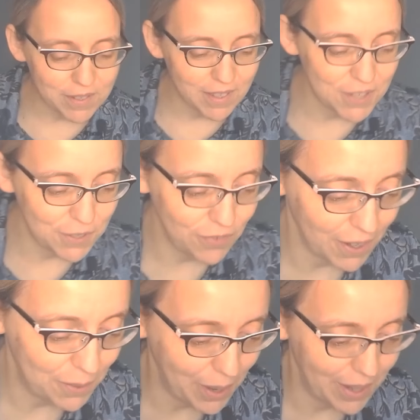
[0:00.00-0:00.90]
I do
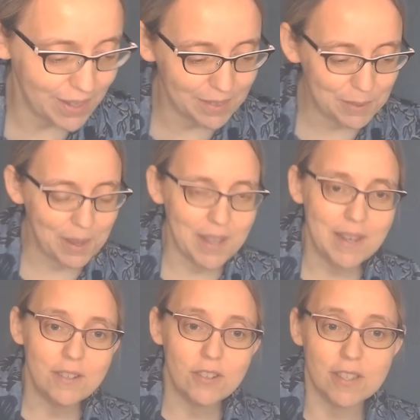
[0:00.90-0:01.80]
find quite a, quite an
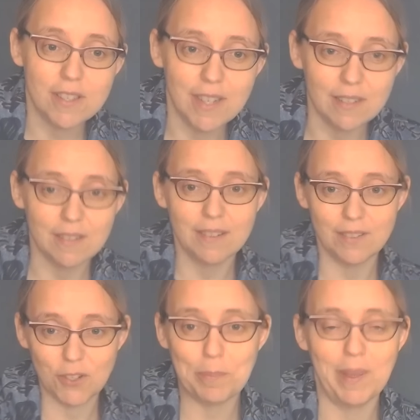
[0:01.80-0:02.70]
interesting
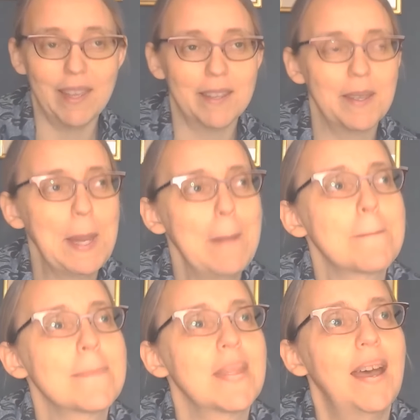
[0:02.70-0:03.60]
topic,
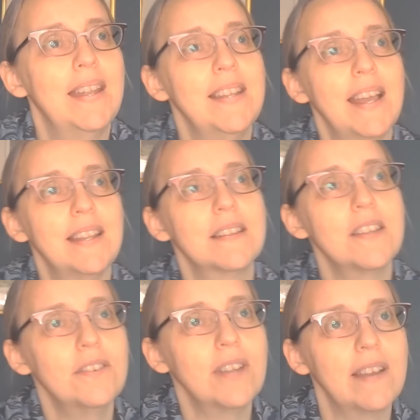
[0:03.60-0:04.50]
and and I
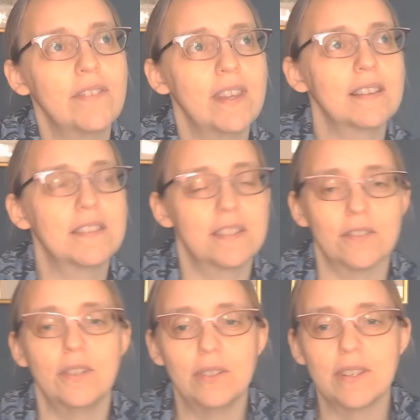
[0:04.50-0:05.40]
don't have the answers
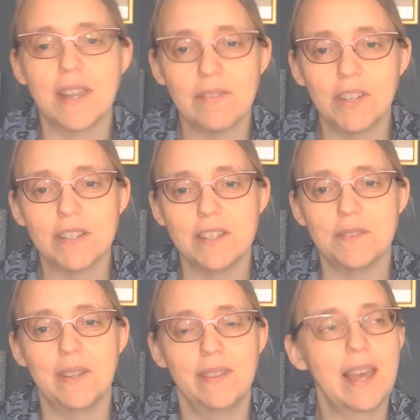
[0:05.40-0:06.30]
on it all, and I haven't looked
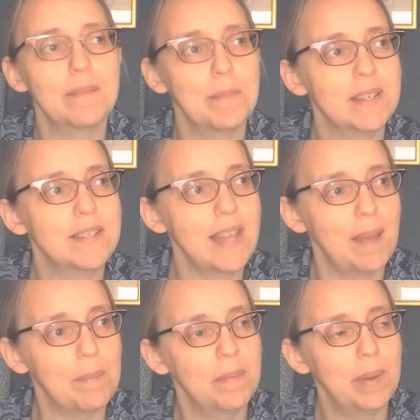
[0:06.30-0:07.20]
into it in that much
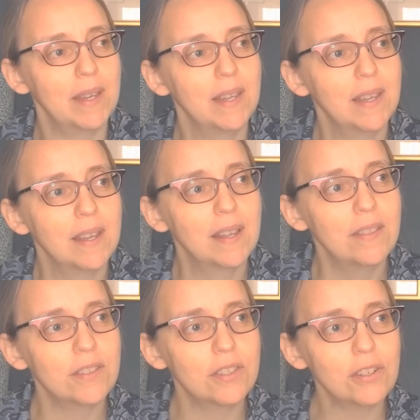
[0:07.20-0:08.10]
depth. But
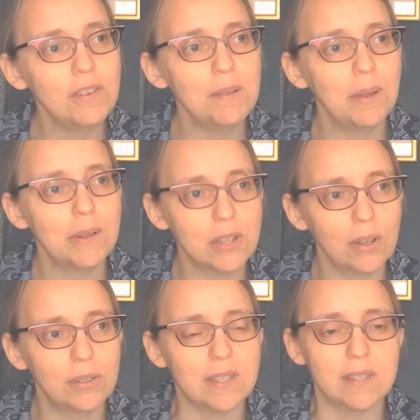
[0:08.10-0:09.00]
the story we were
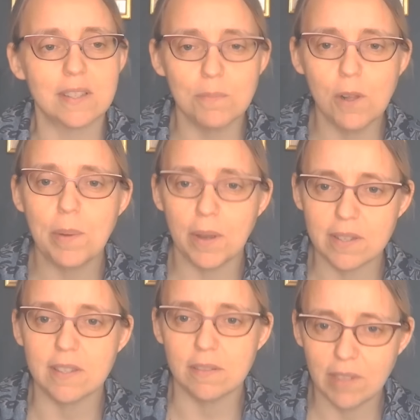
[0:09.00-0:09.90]
told is that smallpox
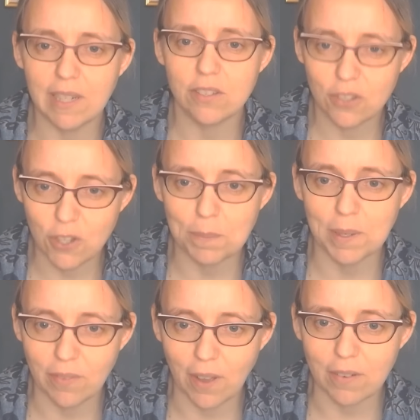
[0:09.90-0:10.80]
is a really
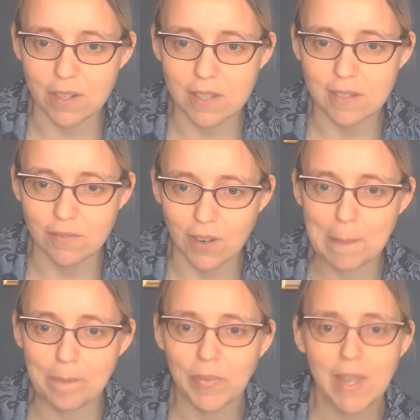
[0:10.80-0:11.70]
stupid virus,
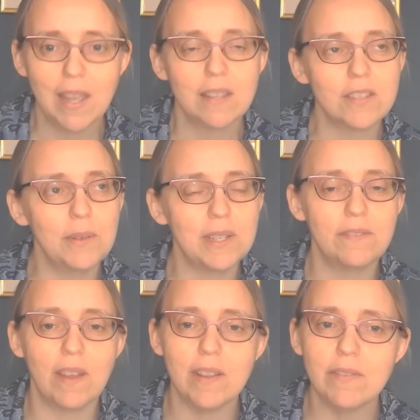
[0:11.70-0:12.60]
right? So it's
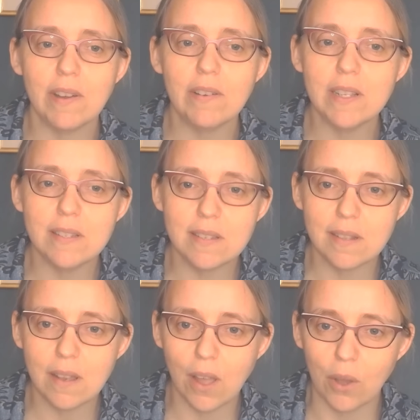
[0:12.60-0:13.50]
very very
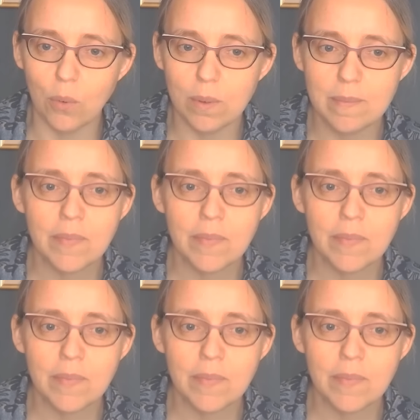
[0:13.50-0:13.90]
slow.